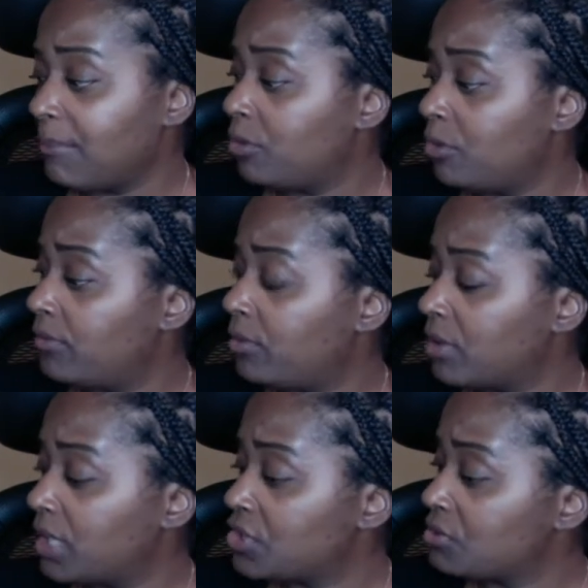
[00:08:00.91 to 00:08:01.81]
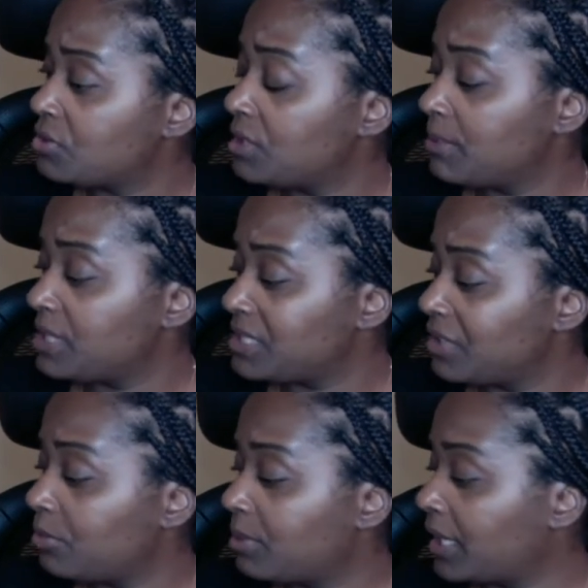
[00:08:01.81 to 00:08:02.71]
move forward choosing to be
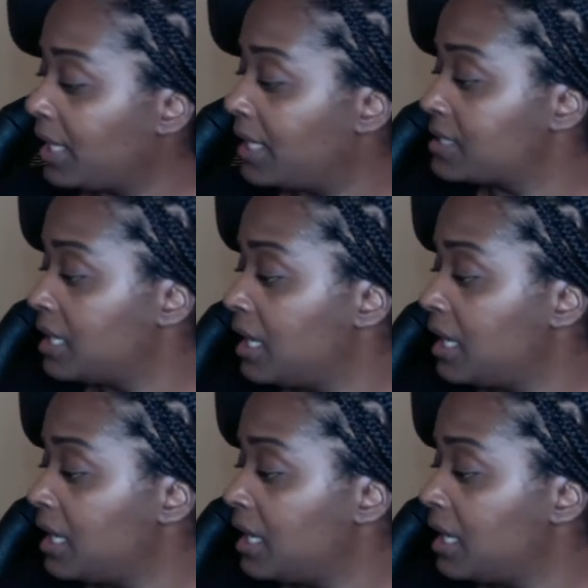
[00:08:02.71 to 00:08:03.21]
single because